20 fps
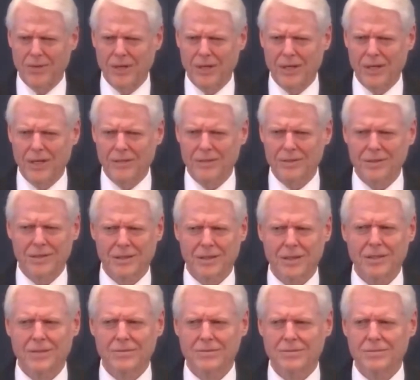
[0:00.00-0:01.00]
It kind of
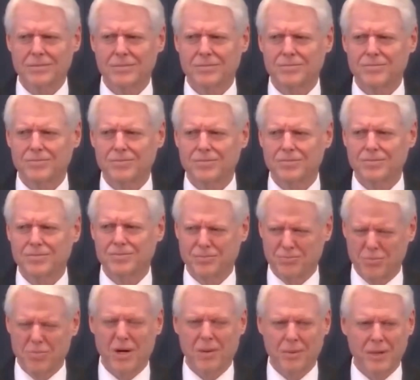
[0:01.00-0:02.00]

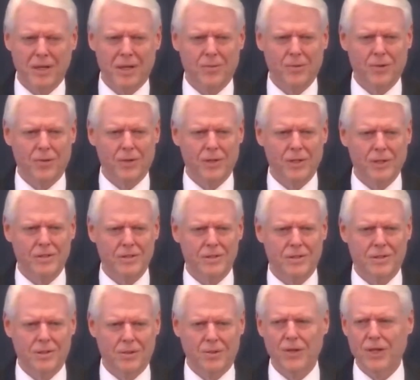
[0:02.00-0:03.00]
probably not the thing to, to
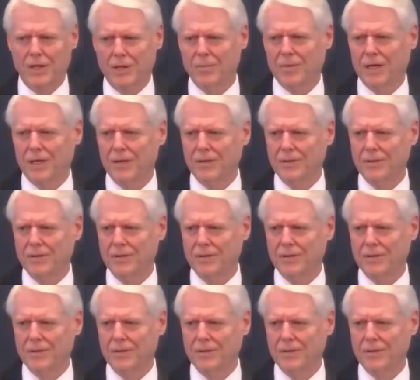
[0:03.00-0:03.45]
think about.